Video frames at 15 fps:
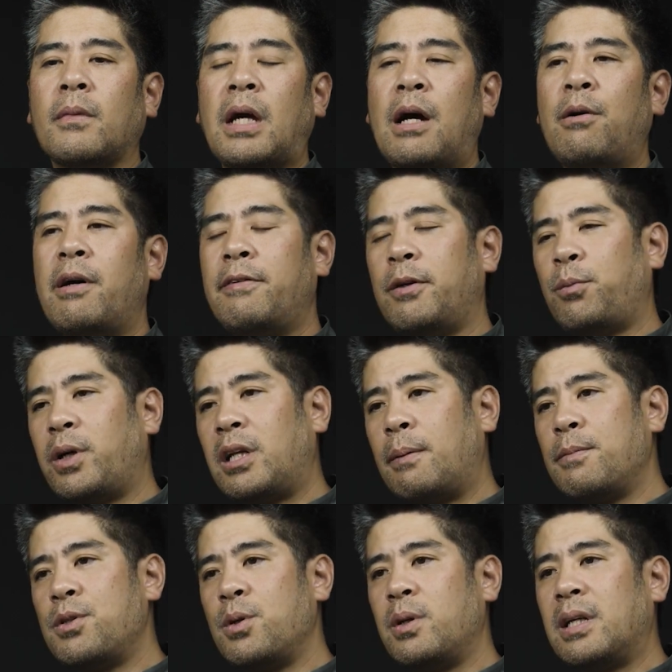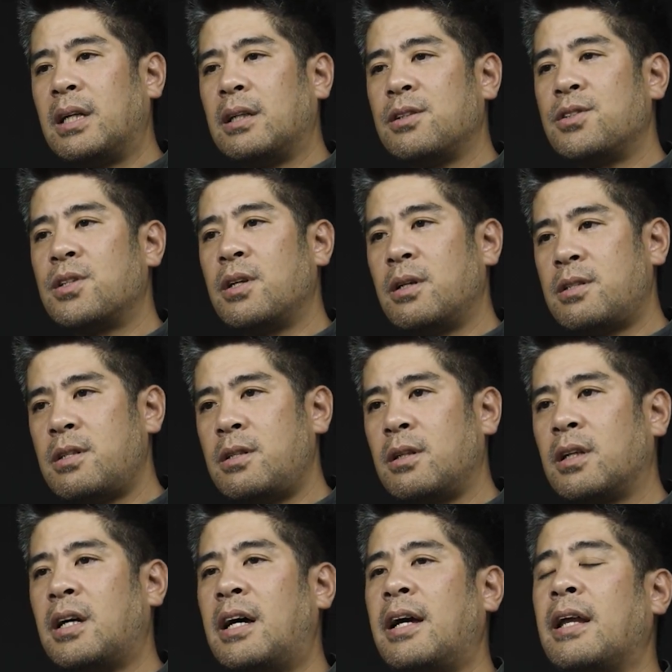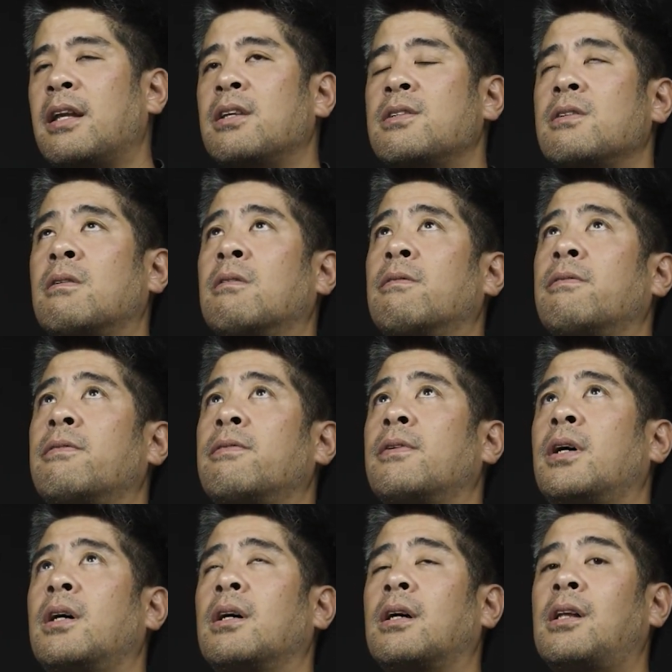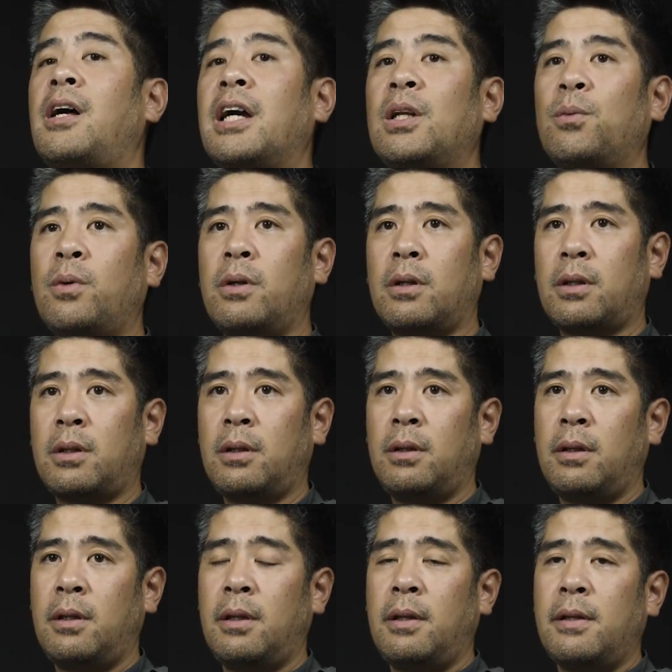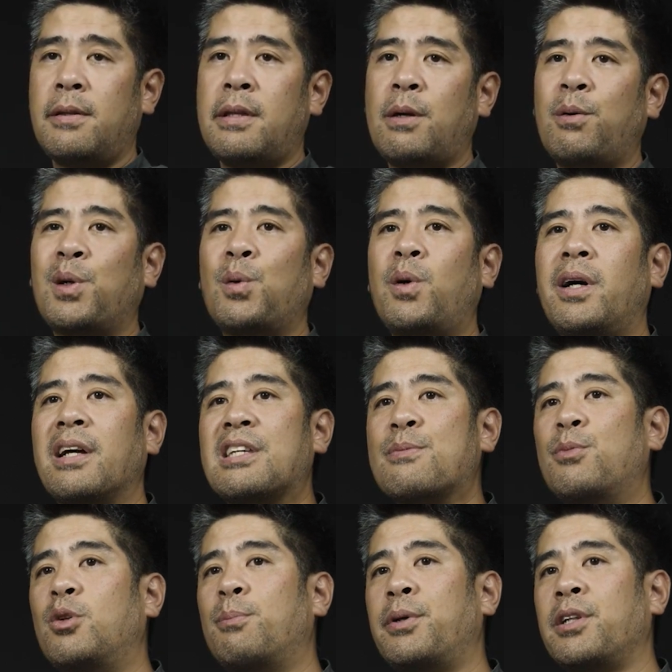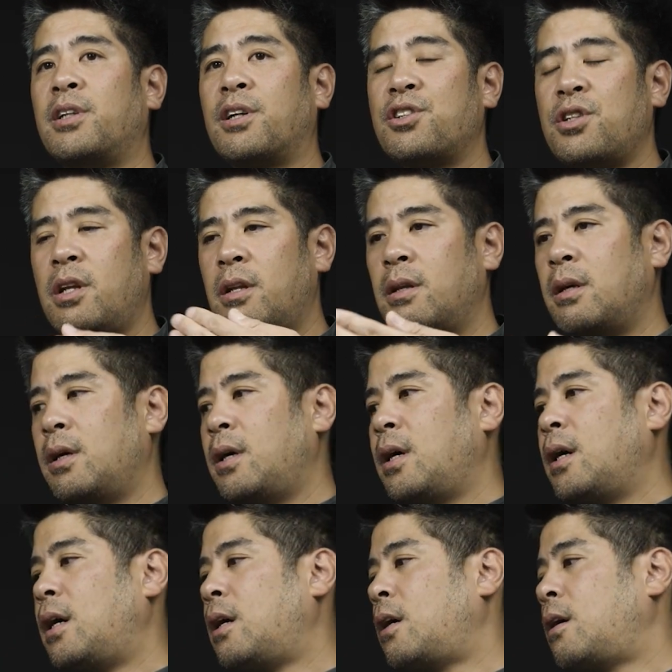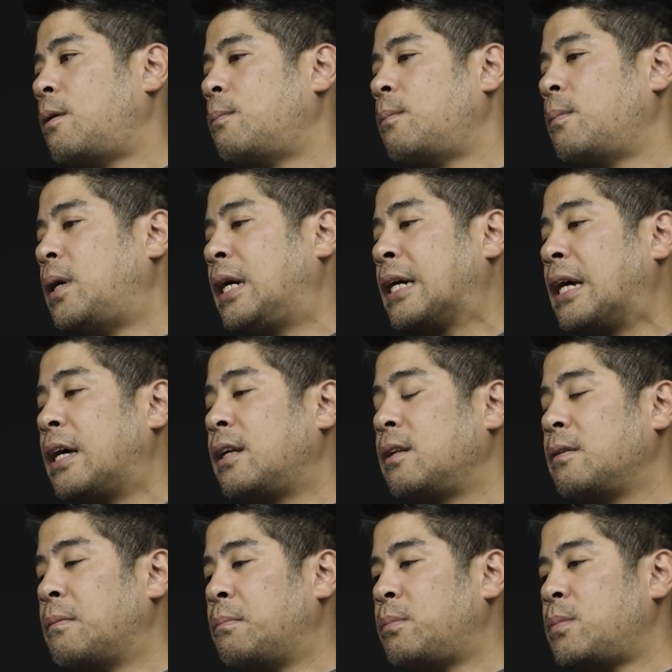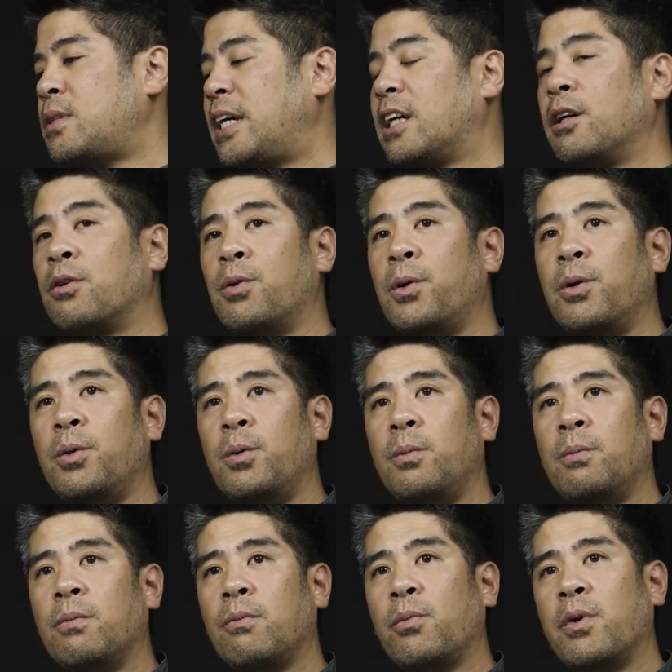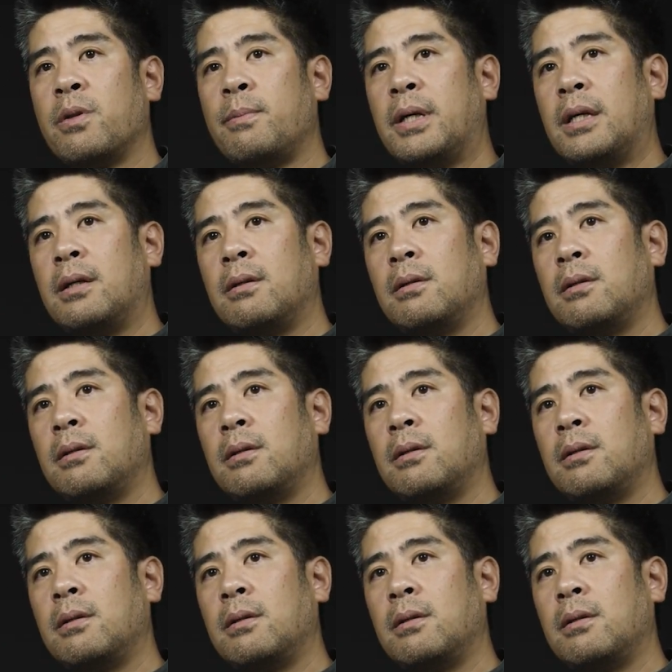However, when I'm doing certain kinds of client work that requires more production, I can take a crew with me.